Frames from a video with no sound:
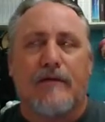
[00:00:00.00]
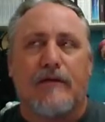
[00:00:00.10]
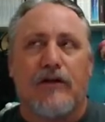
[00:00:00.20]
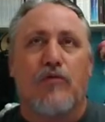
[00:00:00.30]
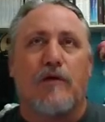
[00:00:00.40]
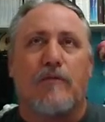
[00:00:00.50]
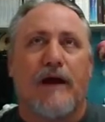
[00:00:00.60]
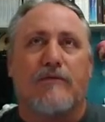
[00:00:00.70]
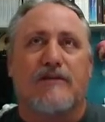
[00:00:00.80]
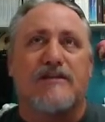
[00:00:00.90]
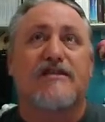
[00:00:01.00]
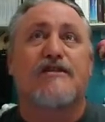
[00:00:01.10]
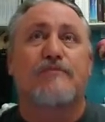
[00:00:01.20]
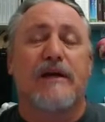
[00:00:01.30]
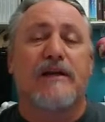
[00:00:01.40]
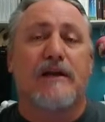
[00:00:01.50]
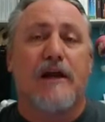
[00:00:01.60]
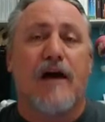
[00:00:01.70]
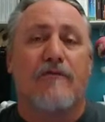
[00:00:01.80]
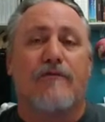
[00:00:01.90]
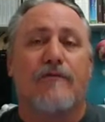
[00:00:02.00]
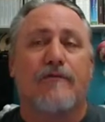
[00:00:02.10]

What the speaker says: you wouldn't be able to spend enough.